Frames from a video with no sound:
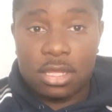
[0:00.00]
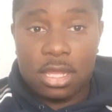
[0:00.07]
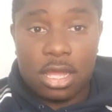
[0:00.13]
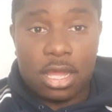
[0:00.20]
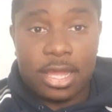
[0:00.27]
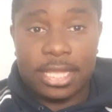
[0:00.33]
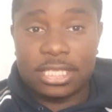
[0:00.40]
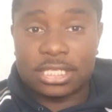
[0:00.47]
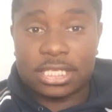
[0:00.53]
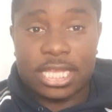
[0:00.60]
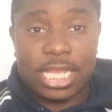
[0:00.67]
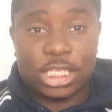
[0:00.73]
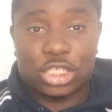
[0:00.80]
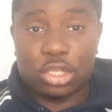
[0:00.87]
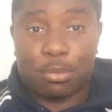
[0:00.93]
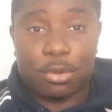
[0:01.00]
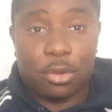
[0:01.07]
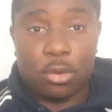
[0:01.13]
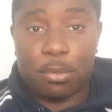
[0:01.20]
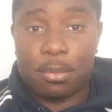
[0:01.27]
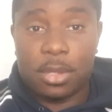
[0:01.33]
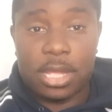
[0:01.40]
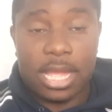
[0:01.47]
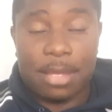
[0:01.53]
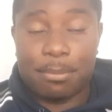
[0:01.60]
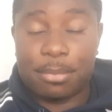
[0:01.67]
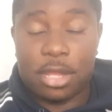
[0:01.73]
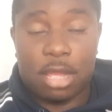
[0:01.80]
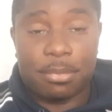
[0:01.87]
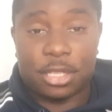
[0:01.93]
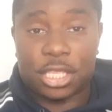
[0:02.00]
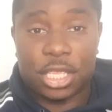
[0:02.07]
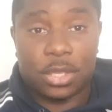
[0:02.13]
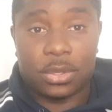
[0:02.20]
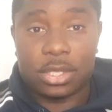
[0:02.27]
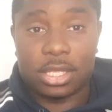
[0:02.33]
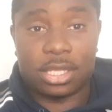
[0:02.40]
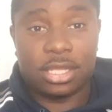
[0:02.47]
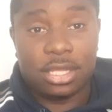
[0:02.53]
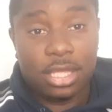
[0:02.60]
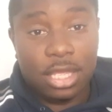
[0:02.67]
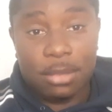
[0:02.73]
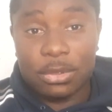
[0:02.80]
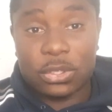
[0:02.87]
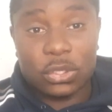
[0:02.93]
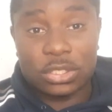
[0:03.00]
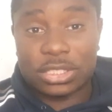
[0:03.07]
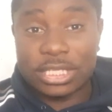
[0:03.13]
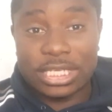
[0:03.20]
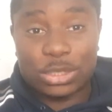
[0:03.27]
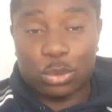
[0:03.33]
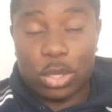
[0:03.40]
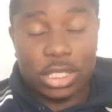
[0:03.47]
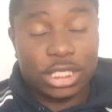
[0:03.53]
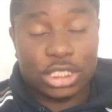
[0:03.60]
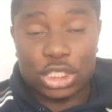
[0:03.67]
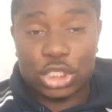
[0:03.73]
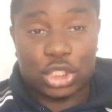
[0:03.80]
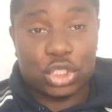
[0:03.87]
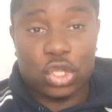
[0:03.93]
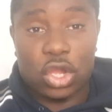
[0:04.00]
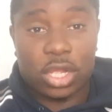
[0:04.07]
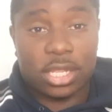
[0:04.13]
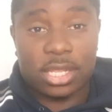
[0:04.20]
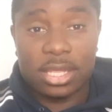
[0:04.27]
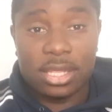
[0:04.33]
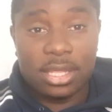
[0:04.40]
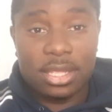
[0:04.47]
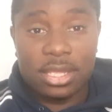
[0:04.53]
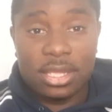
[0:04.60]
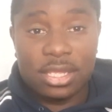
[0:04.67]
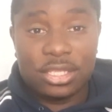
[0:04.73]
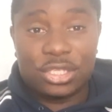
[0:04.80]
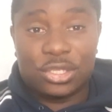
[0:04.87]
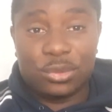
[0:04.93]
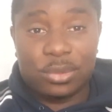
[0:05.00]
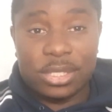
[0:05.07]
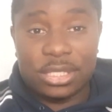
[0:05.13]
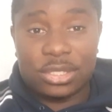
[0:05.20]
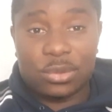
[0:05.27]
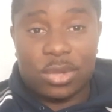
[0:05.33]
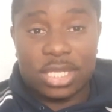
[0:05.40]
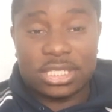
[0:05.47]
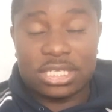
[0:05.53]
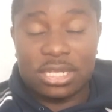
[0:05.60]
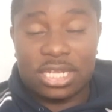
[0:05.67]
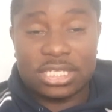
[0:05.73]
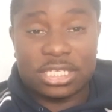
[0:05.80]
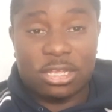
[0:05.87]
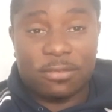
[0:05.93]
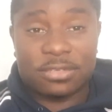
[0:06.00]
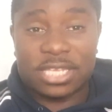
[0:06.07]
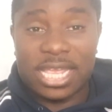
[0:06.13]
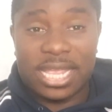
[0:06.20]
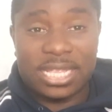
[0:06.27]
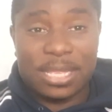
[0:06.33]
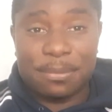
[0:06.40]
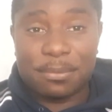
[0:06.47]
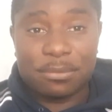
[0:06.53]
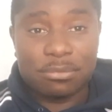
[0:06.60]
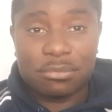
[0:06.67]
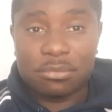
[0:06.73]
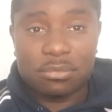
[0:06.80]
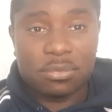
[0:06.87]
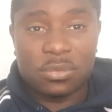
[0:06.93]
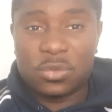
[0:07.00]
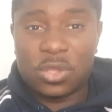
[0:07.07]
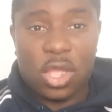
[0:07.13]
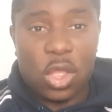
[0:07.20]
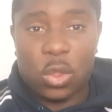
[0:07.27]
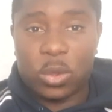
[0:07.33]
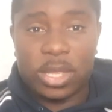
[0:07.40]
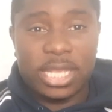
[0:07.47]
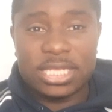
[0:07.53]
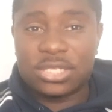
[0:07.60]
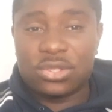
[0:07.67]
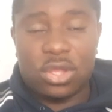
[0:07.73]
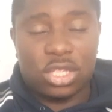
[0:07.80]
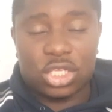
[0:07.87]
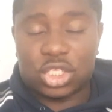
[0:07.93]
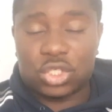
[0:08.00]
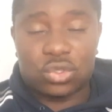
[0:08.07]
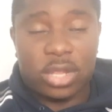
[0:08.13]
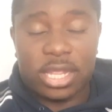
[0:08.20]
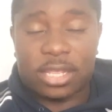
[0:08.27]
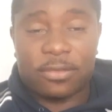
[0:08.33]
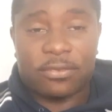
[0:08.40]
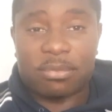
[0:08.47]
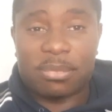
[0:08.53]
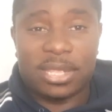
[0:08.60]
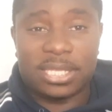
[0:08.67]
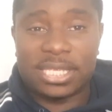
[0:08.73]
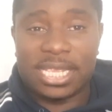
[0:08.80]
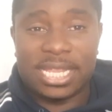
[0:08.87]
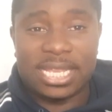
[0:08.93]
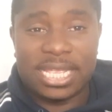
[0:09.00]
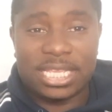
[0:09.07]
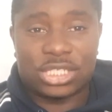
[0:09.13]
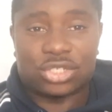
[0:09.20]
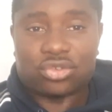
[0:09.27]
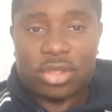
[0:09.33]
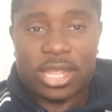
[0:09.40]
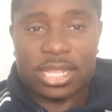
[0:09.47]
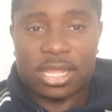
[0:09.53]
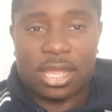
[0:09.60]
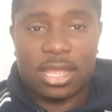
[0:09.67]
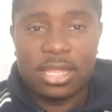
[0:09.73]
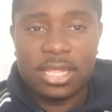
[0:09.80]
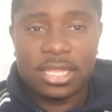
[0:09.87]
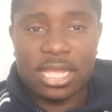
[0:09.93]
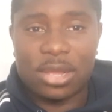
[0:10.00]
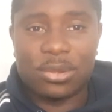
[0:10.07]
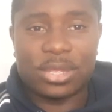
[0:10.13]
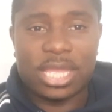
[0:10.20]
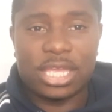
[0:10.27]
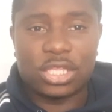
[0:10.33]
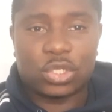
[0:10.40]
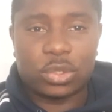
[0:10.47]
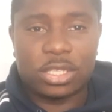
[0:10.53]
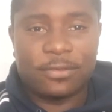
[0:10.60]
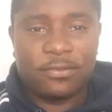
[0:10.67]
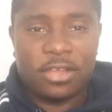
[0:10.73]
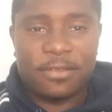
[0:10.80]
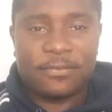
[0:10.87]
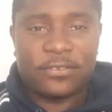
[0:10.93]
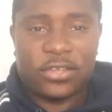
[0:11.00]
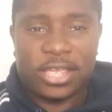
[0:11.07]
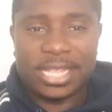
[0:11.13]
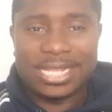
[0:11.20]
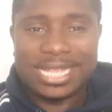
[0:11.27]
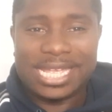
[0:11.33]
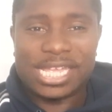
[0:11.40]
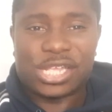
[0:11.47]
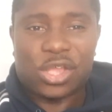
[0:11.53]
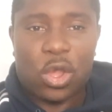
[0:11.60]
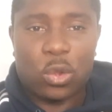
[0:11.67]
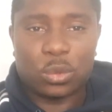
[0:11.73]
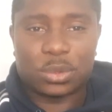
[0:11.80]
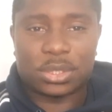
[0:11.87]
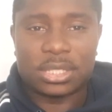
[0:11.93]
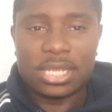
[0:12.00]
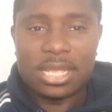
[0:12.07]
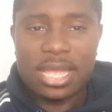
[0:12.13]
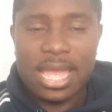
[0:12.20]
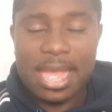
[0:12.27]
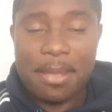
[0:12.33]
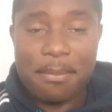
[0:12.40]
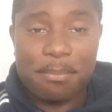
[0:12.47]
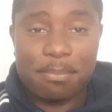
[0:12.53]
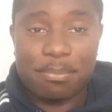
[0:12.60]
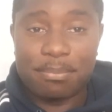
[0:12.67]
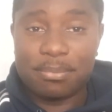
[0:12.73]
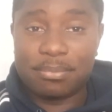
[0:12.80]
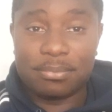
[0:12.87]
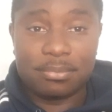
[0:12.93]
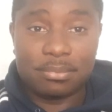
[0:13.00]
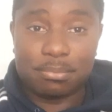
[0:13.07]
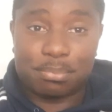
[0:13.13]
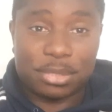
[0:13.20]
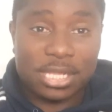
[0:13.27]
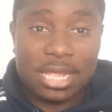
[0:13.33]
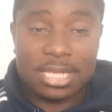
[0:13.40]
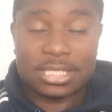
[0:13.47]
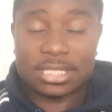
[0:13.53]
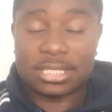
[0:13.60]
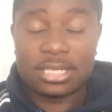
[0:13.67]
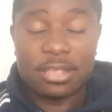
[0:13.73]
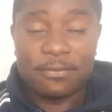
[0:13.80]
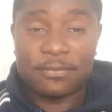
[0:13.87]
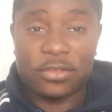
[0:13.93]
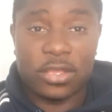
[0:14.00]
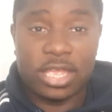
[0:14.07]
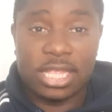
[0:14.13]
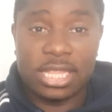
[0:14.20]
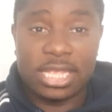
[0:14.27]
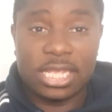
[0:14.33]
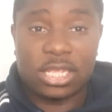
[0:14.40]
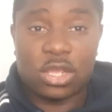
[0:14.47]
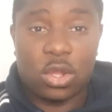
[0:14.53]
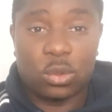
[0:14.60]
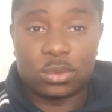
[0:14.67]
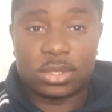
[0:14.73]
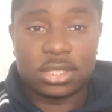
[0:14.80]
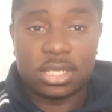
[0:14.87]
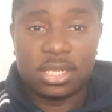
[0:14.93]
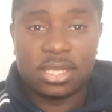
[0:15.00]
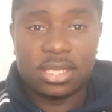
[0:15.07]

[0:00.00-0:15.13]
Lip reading: Heinz Ketchup and Barbecue, because this one is a shock. Do I see ourselves getting him? No, he's not a striker for me, the elite striker that will get you 25, 30 league goals and plus 30 league goals.